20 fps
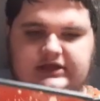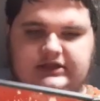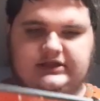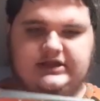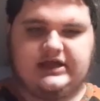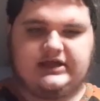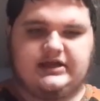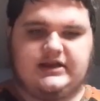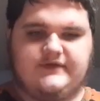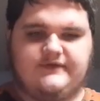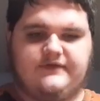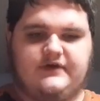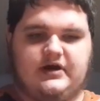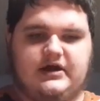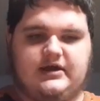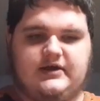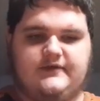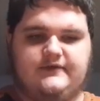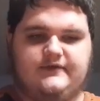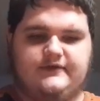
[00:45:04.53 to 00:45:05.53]

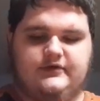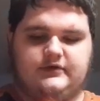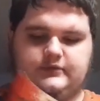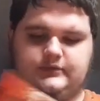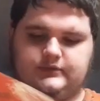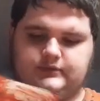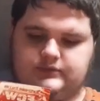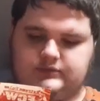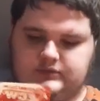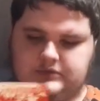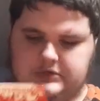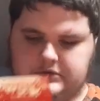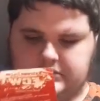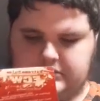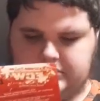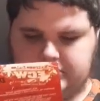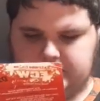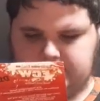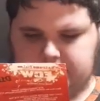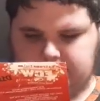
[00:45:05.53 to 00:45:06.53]
95
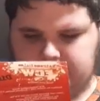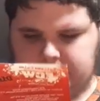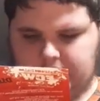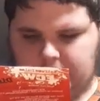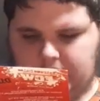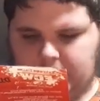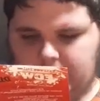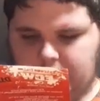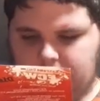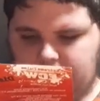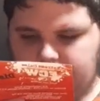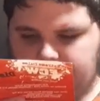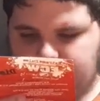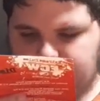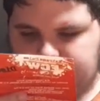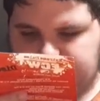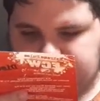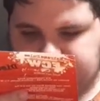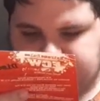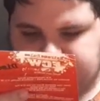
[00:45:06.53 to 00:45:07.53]
all the way